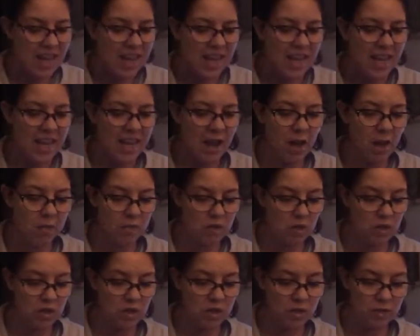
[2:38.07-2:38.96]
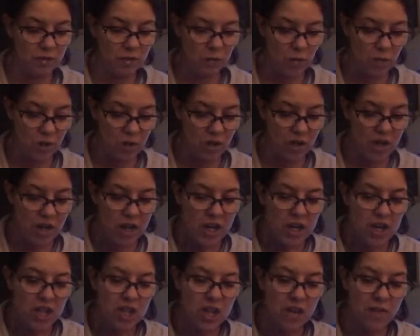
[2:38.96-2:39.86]
He helped her to the floor.
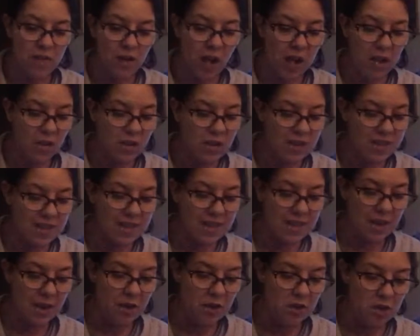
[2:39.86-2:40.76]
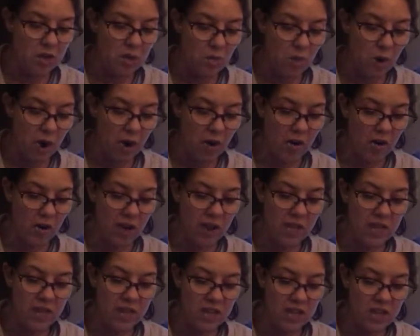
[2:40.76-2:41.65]
She followed as he led her to the rocker,
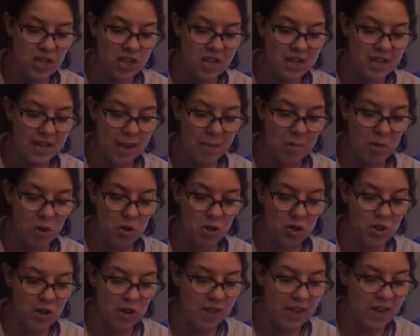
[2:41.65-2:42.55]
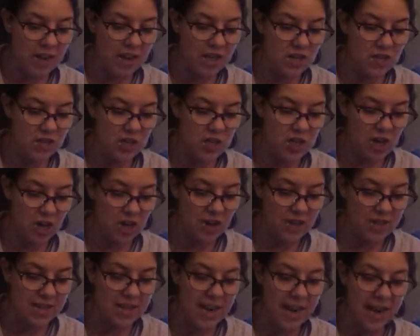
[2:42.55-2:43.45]
and then she sat perched on the edge of a chair
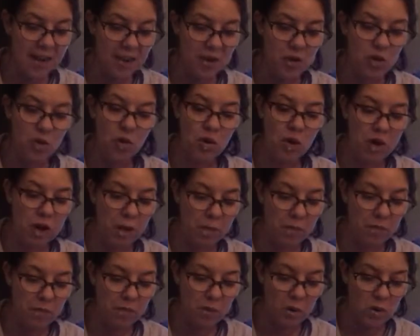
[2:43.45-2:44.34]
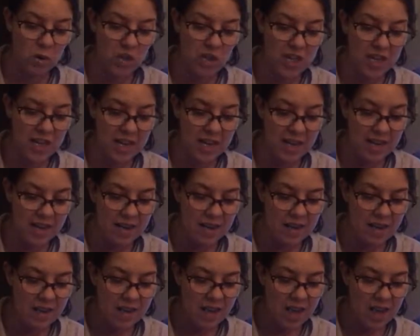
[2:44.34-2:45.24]
as he handed her a cup of birch tea.
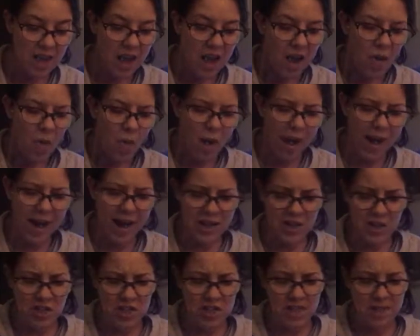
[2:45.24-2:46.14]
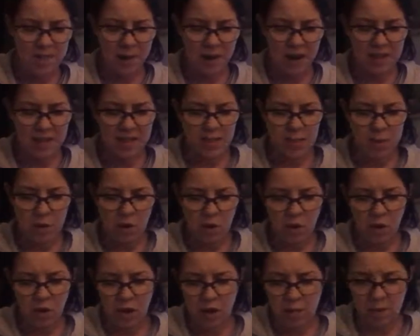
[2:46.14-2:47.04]
Why hadn't she spied
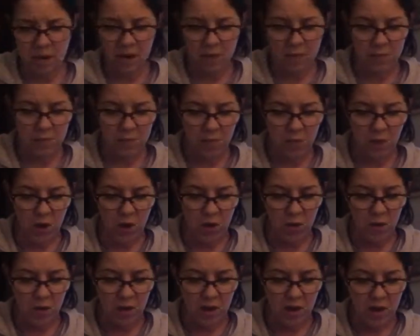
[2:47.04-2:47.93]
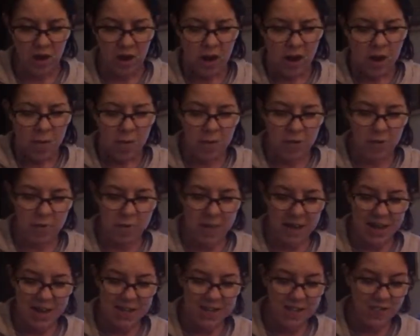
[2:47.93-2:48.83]
smoke coming up the road? But the
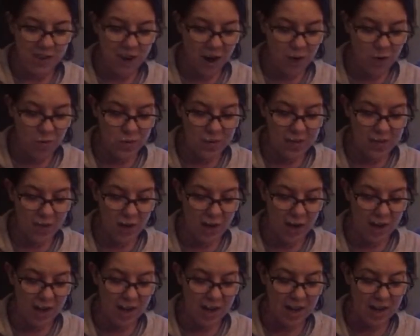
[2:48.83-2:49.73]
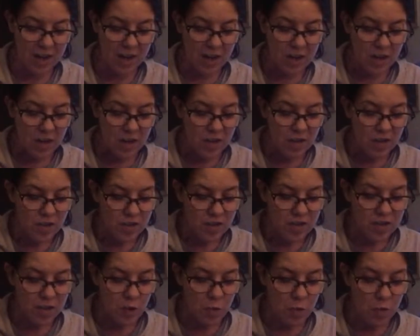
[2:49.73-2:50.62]
man's fire was tiny,
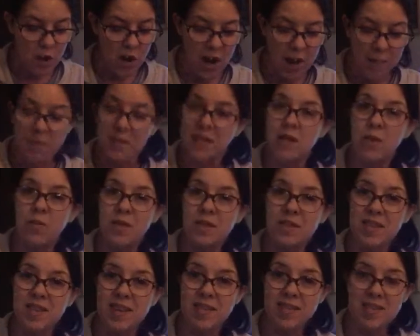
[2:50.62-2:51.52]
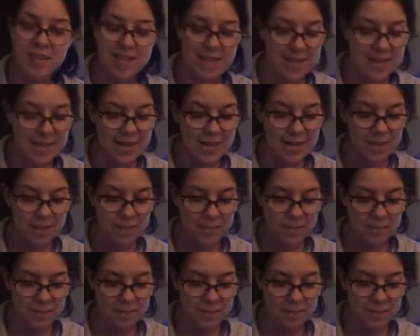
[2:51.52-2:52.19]
so perhaps there was none to see.